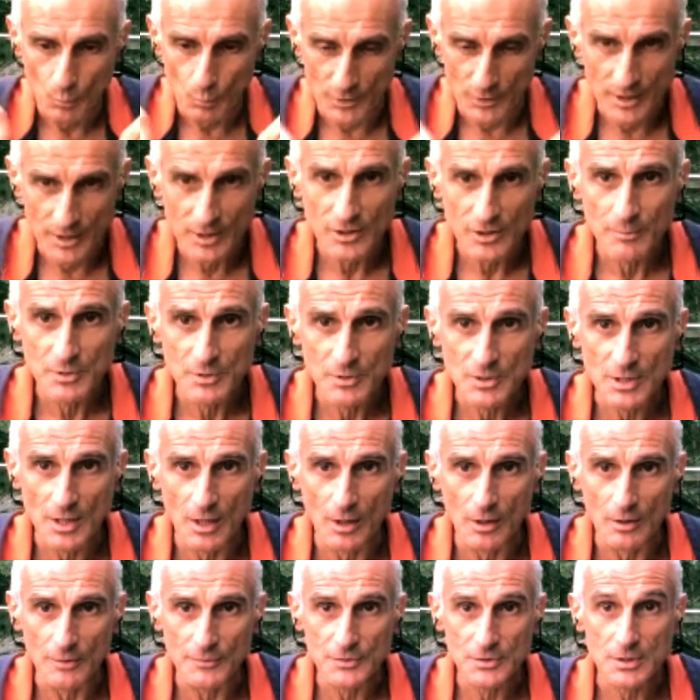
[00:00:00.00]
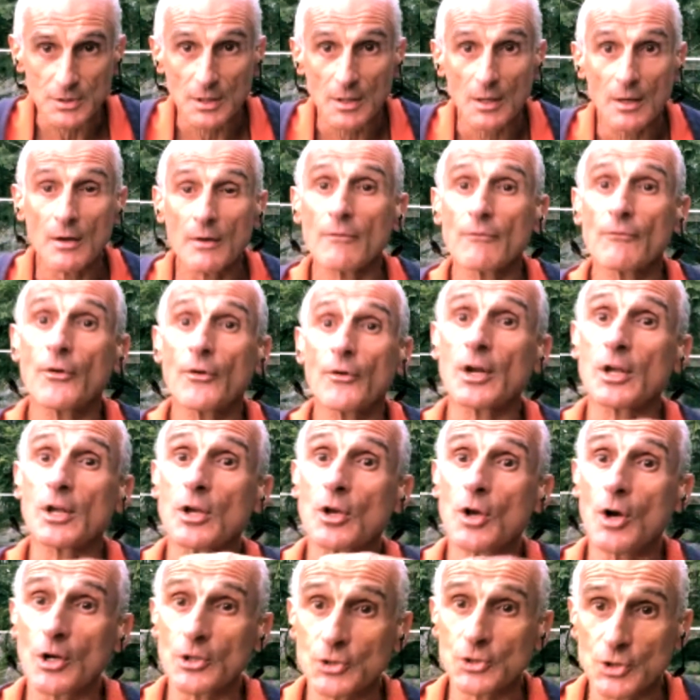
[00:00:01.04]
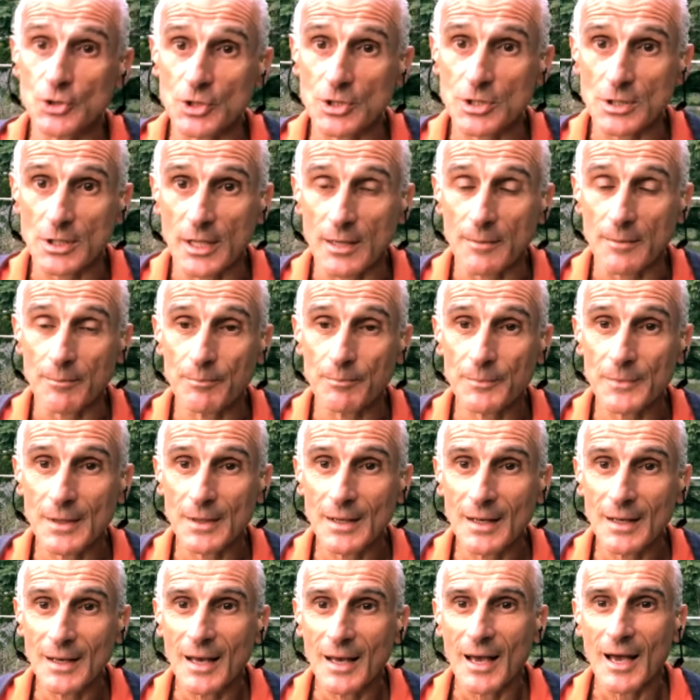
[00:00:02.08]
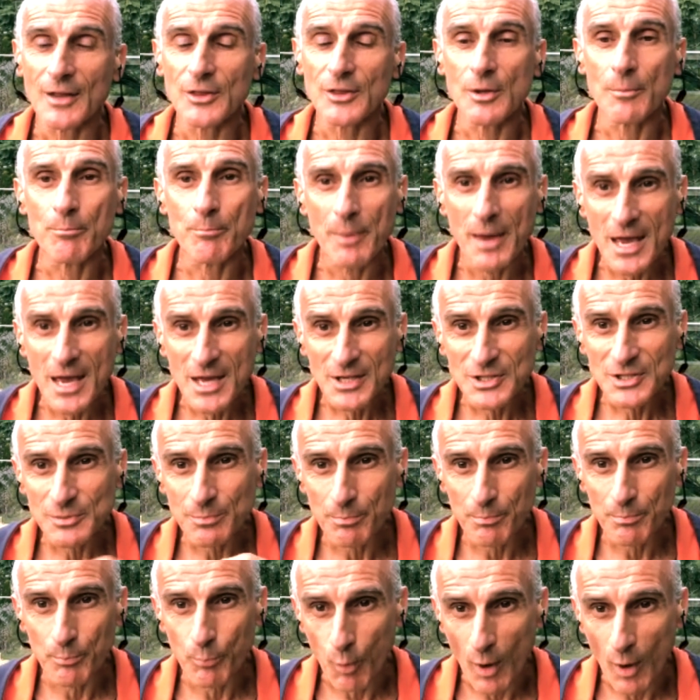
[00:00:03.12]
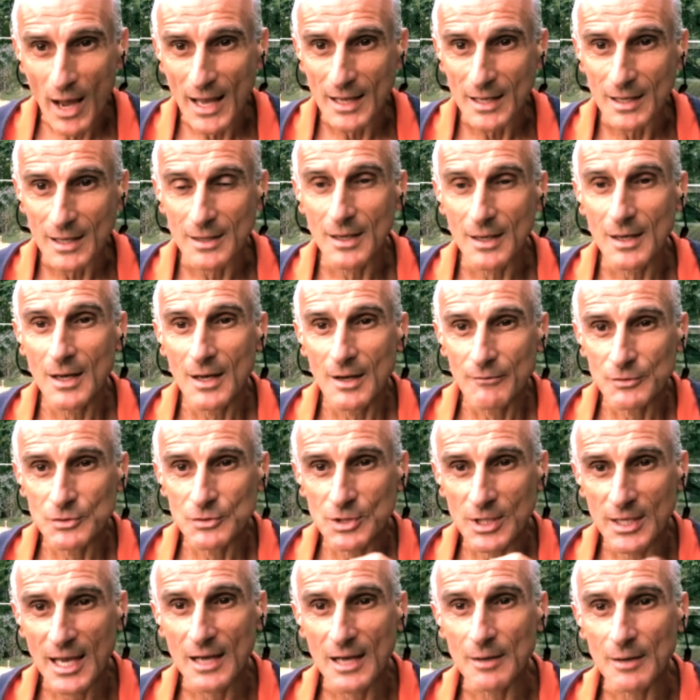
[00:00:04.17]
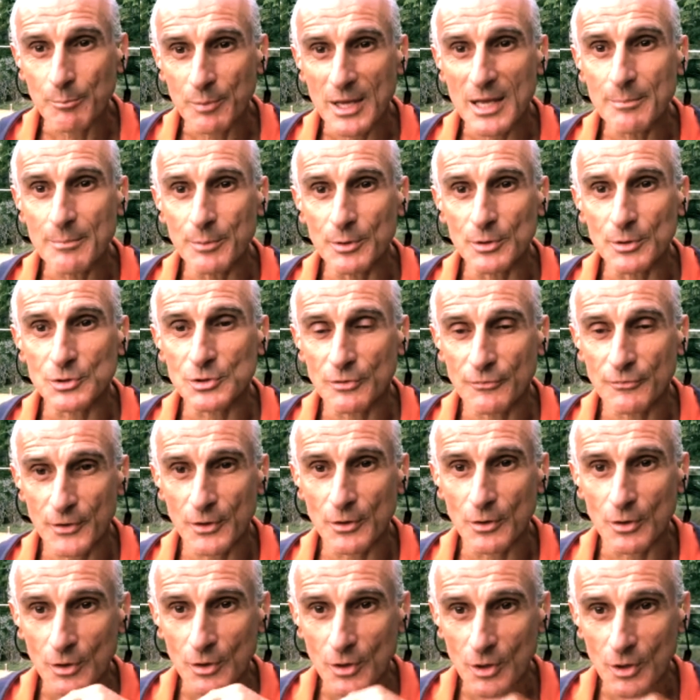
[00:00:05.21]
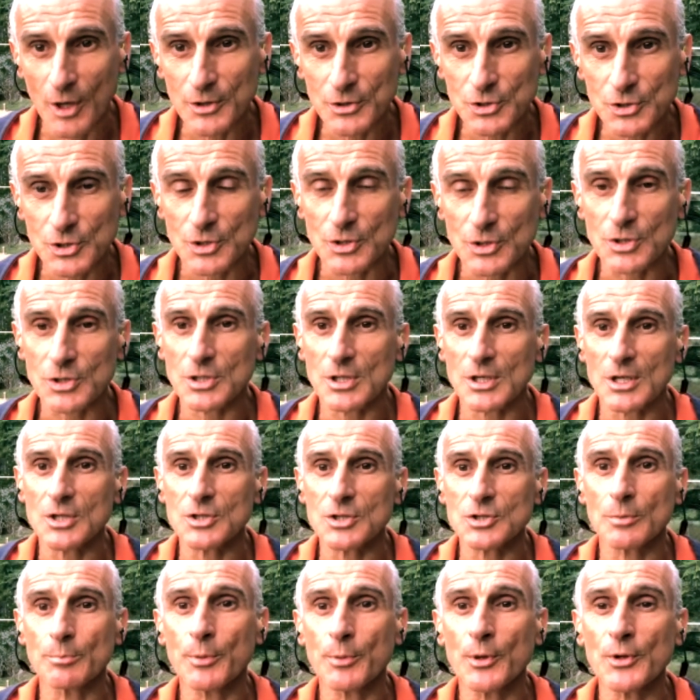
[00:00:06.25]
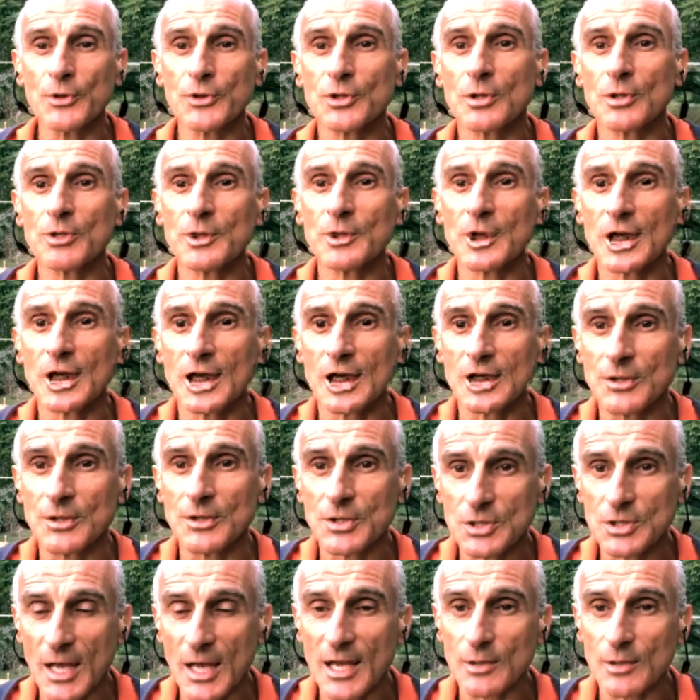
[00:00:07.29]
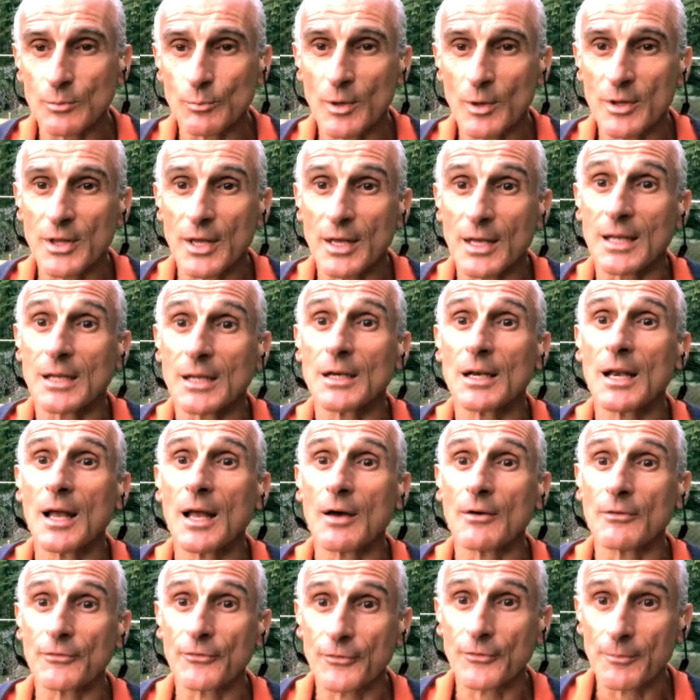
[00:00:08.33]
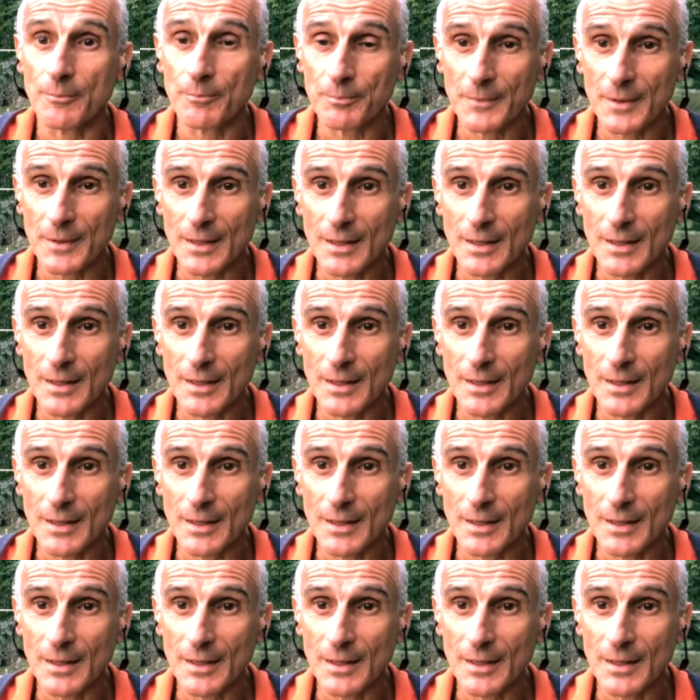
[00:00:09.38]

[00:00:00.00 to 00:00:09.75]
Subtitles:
within themselves very consciously. And the best way to get people to feel conscious is to put them in a state where they're in love.